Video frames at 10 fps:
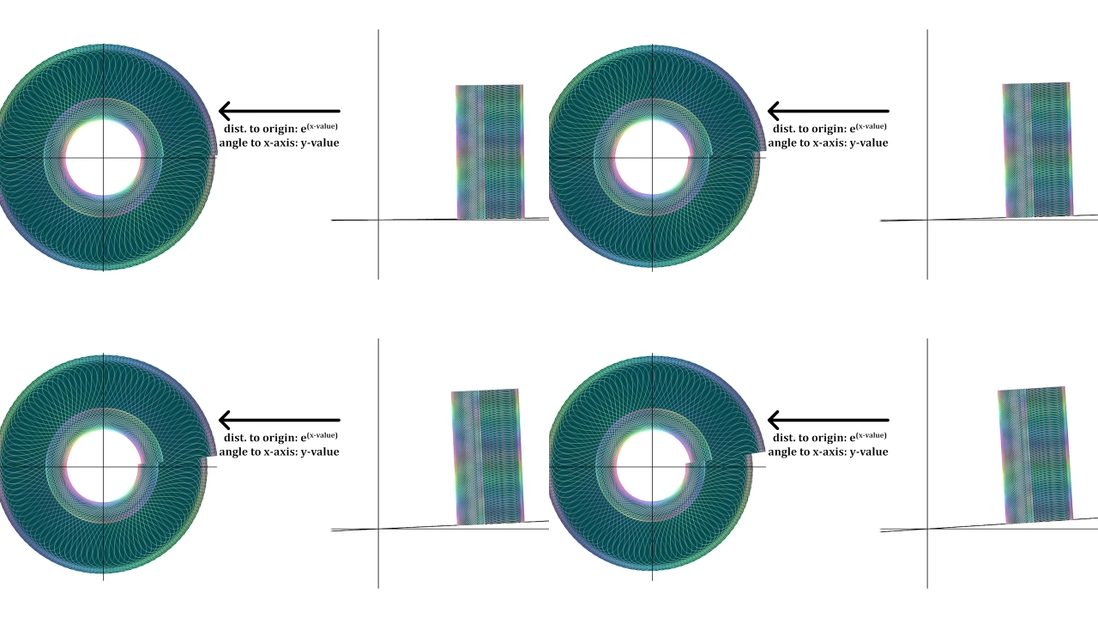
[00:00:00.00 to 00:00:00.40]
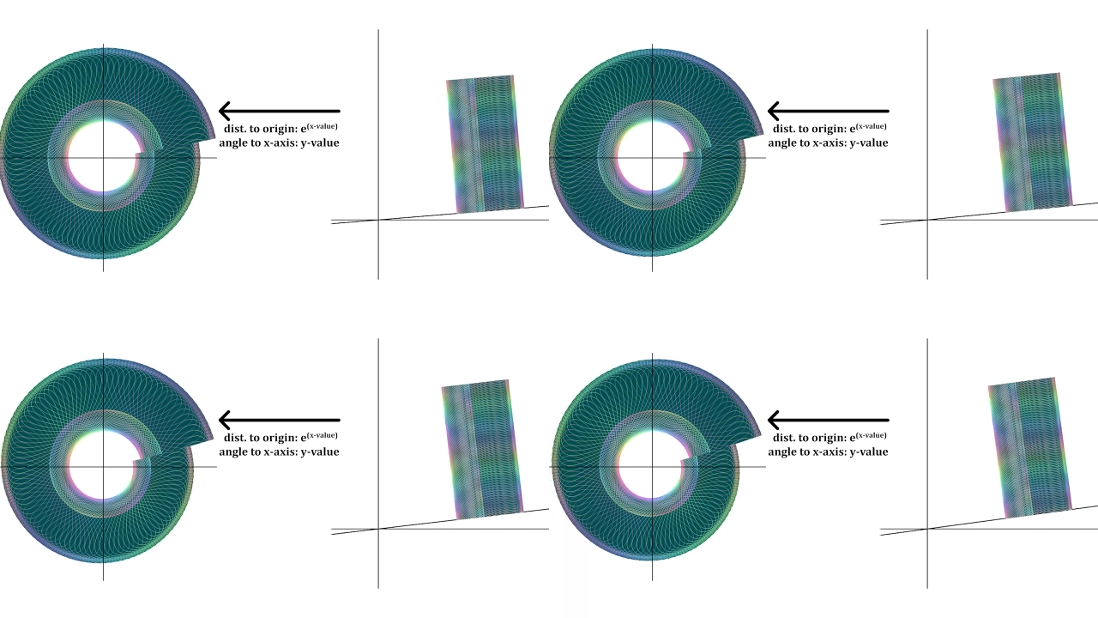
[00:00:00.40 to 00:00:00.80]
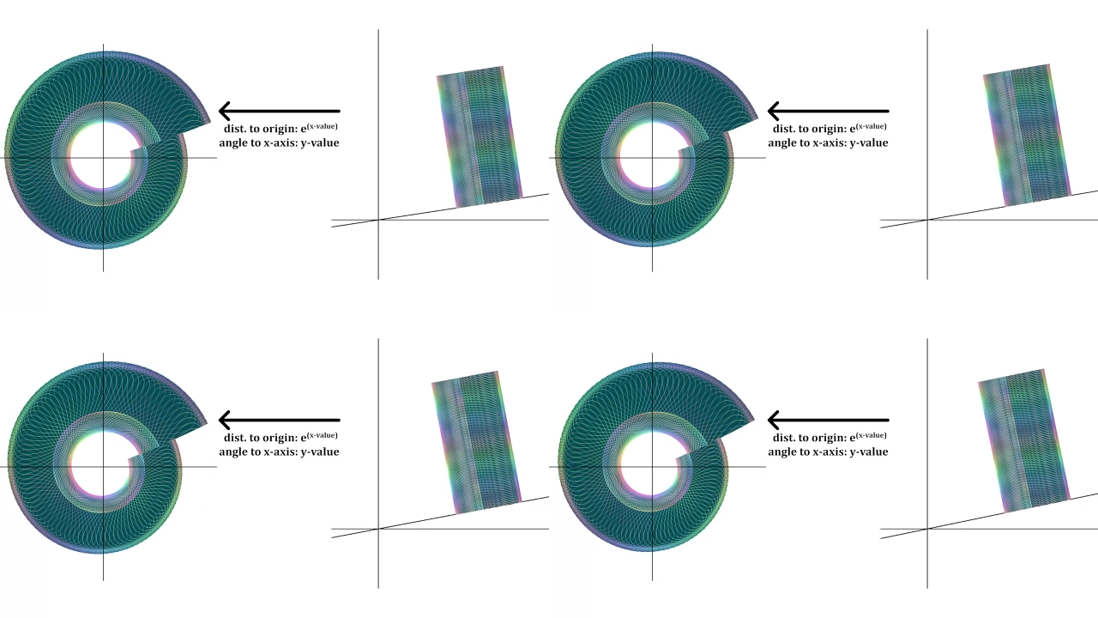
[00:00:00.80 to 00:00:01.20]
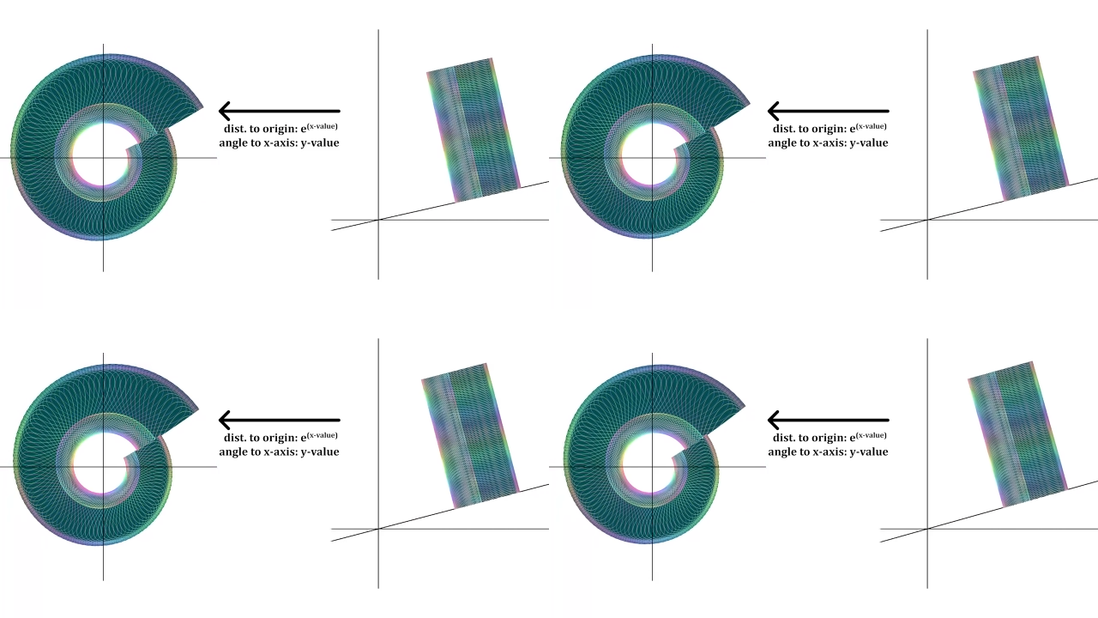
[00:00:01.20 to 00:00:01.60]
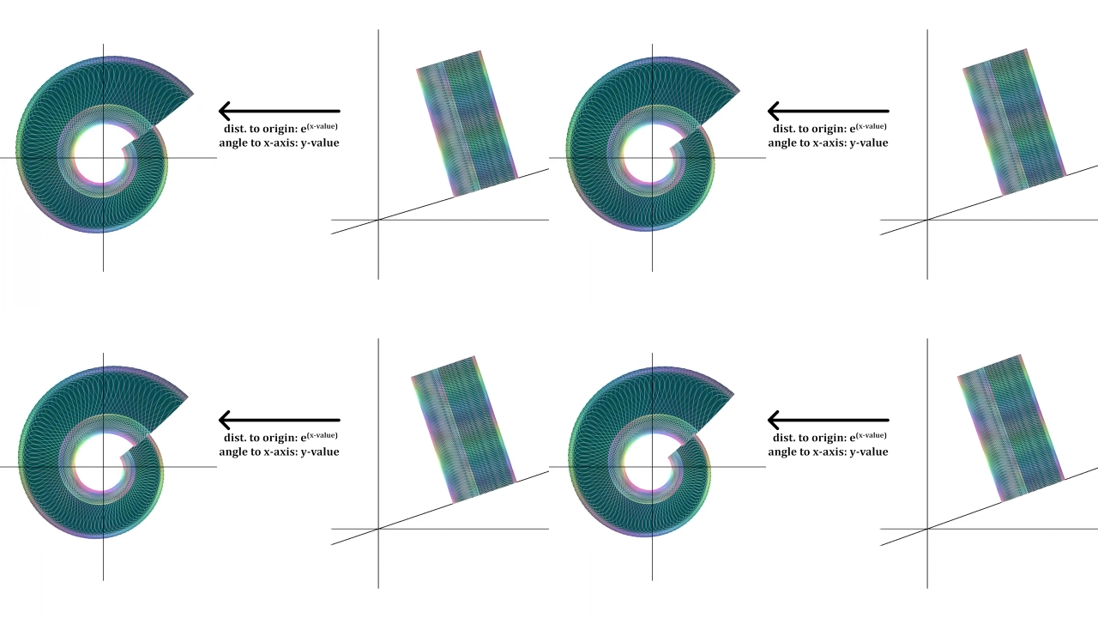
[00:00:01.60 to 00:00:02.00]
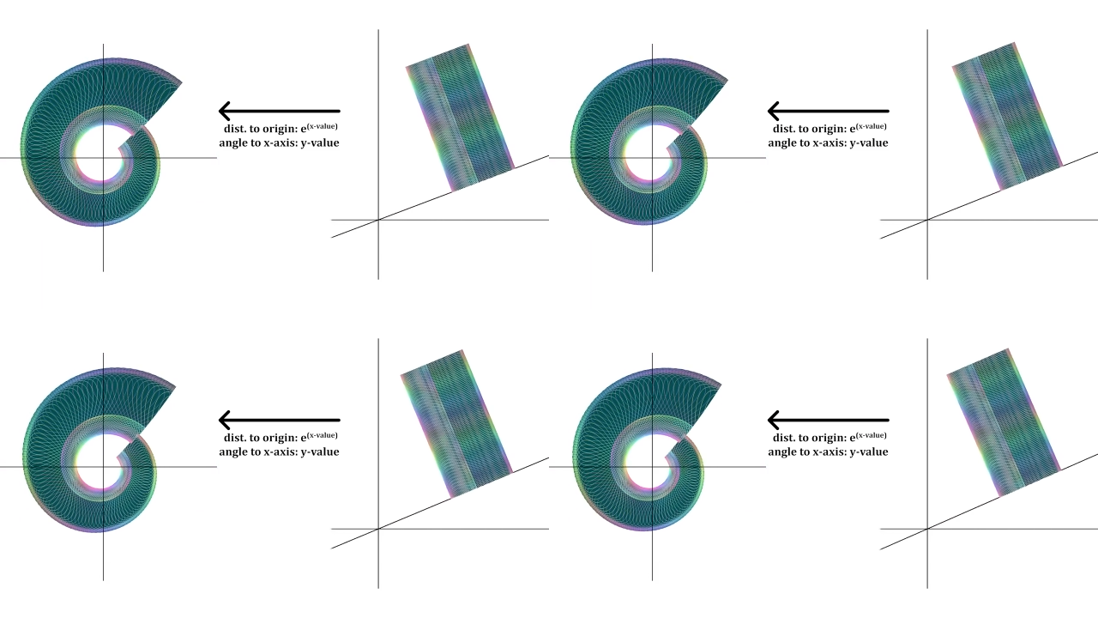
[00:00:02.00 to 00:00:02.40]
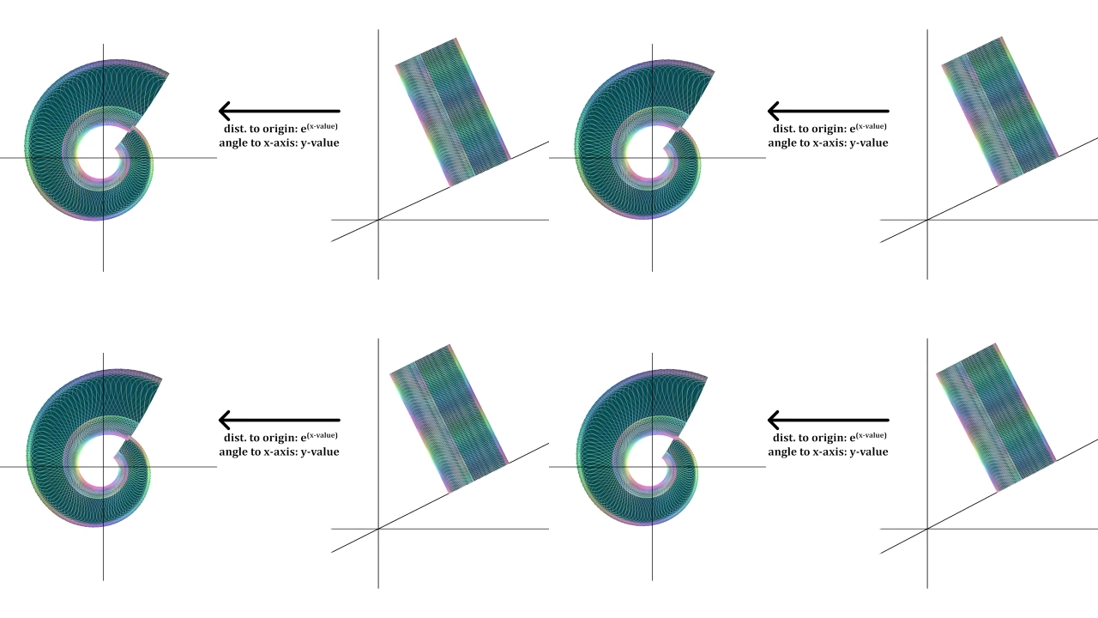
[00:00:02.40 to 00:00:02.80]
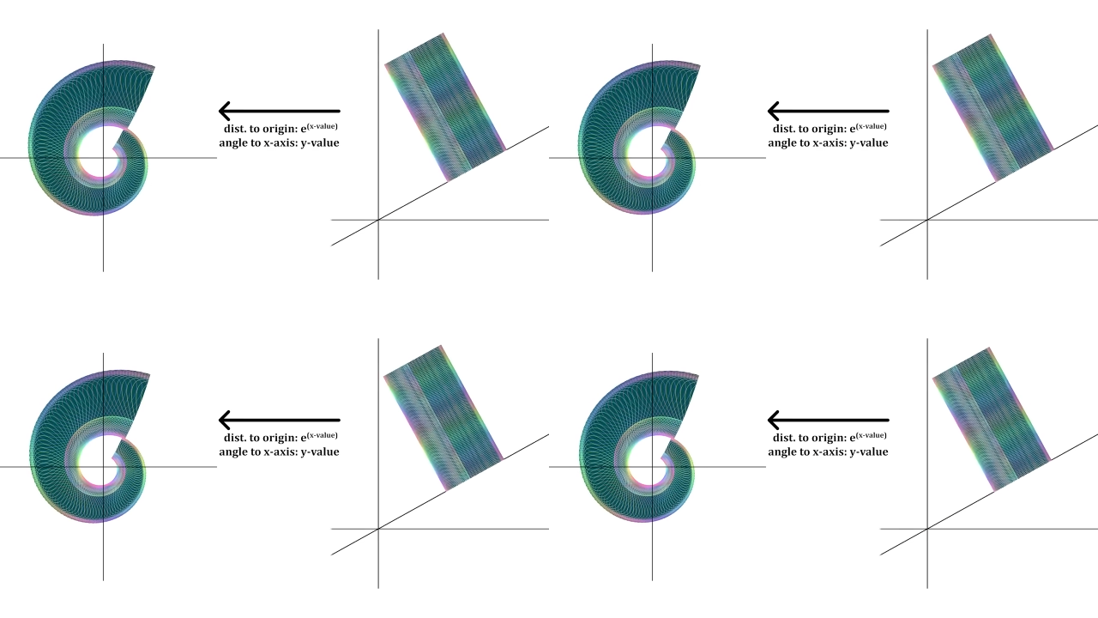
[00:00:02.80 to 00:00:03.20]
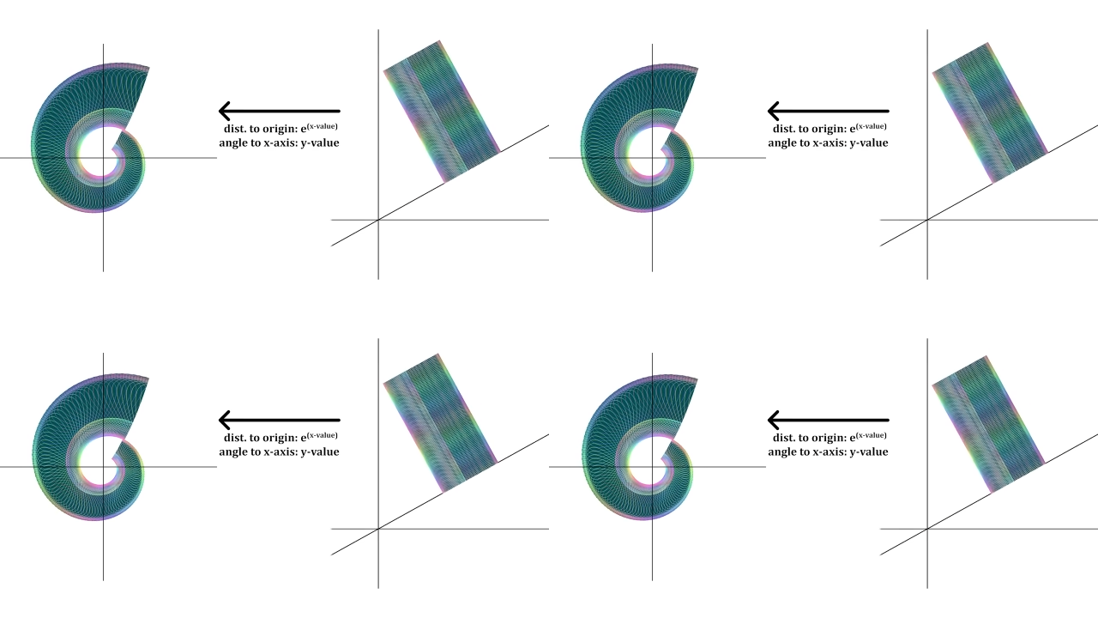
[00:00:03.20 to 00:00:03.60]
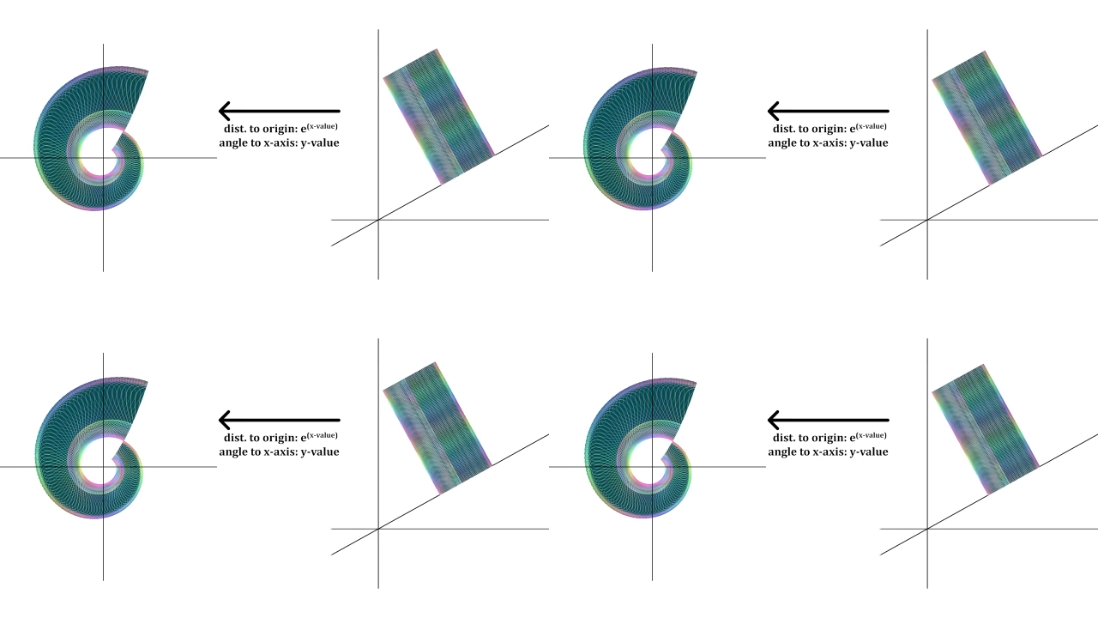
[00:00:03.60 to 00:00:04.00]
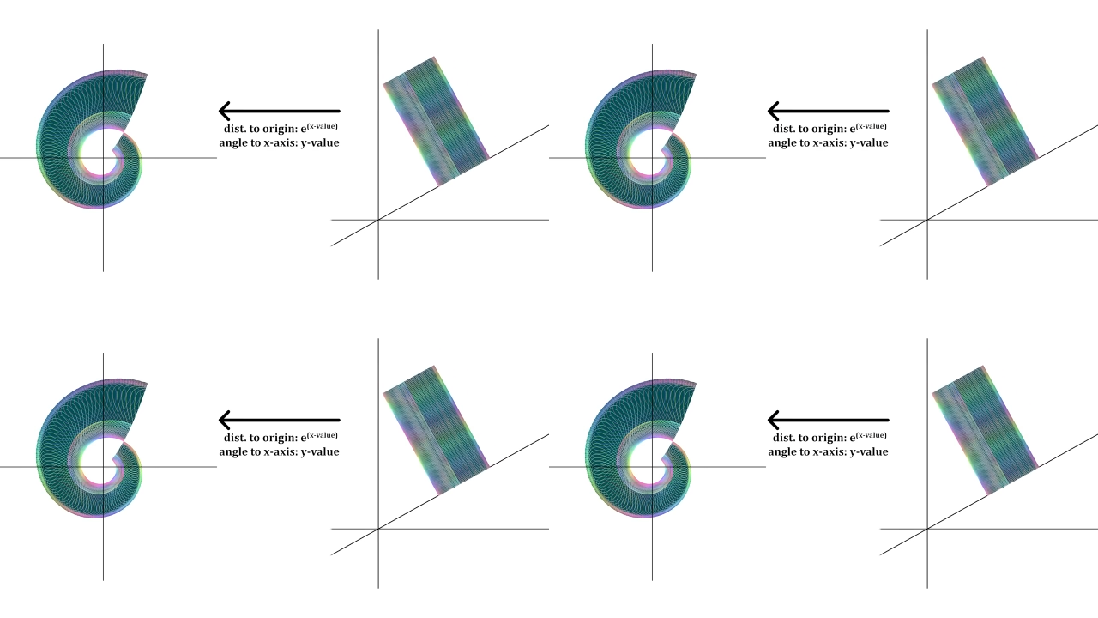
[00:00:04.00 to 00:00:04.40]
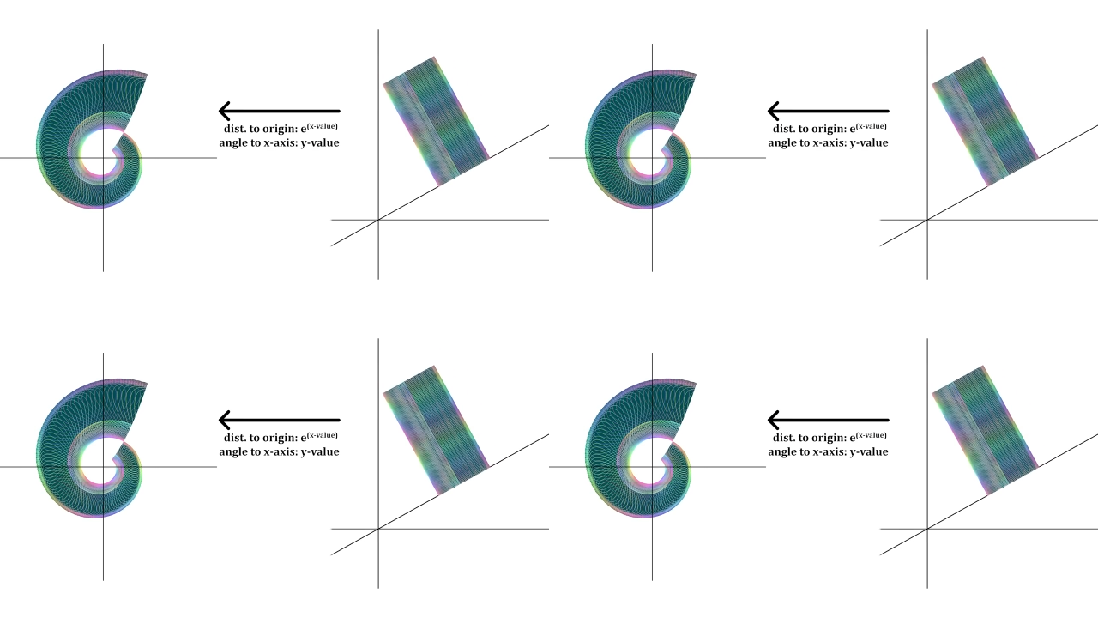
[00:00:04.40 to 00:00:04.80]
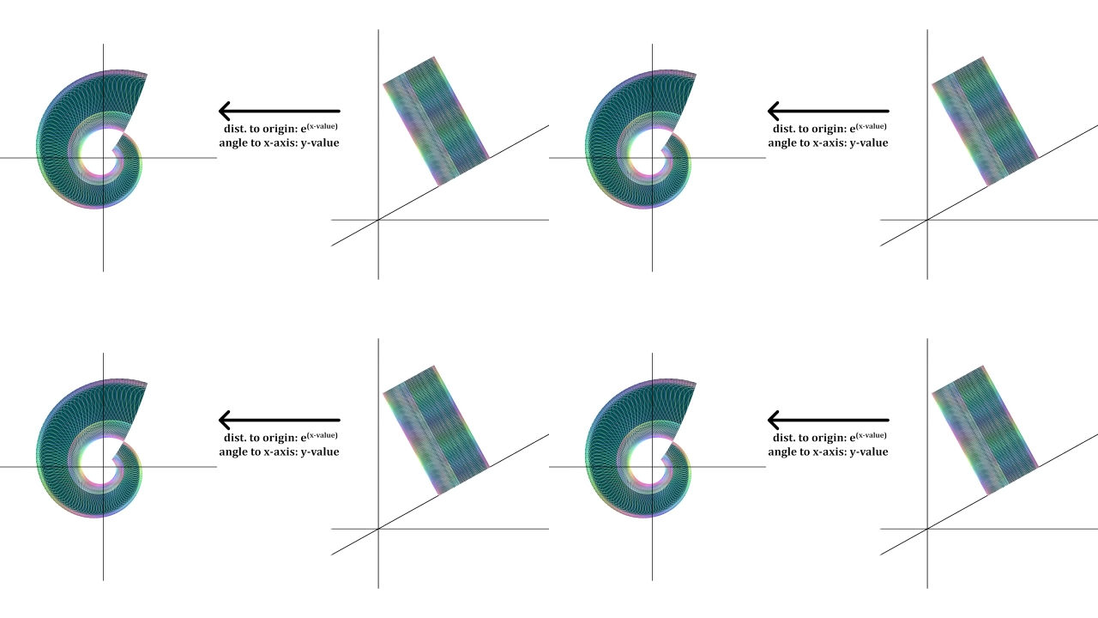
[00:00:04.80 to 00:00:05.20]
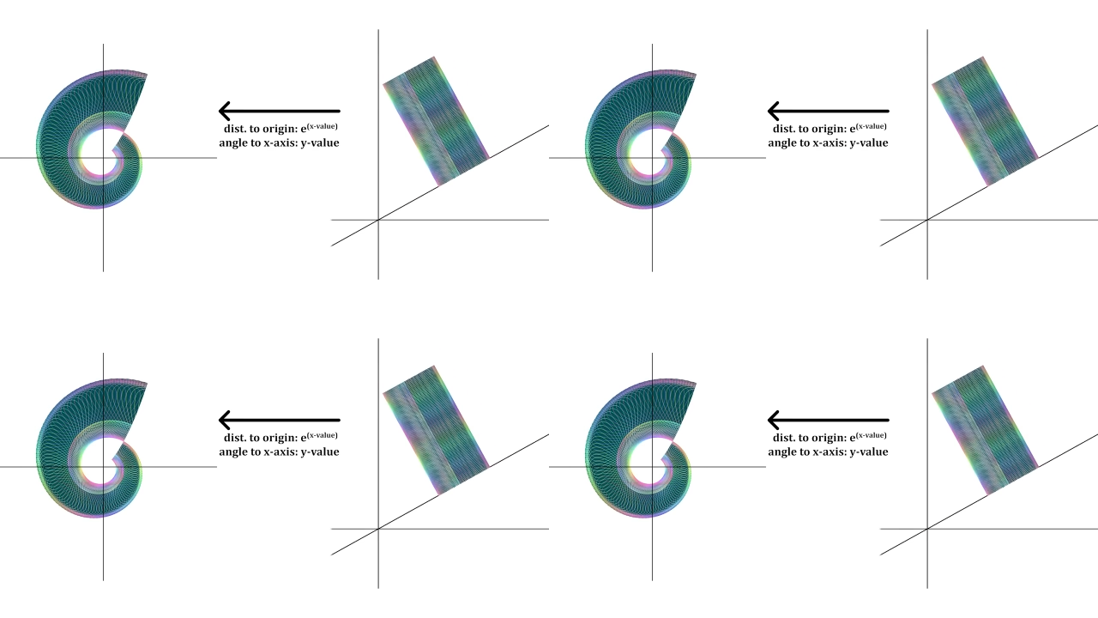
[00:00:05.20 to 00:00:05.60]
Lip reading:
[unreadable: no face in view]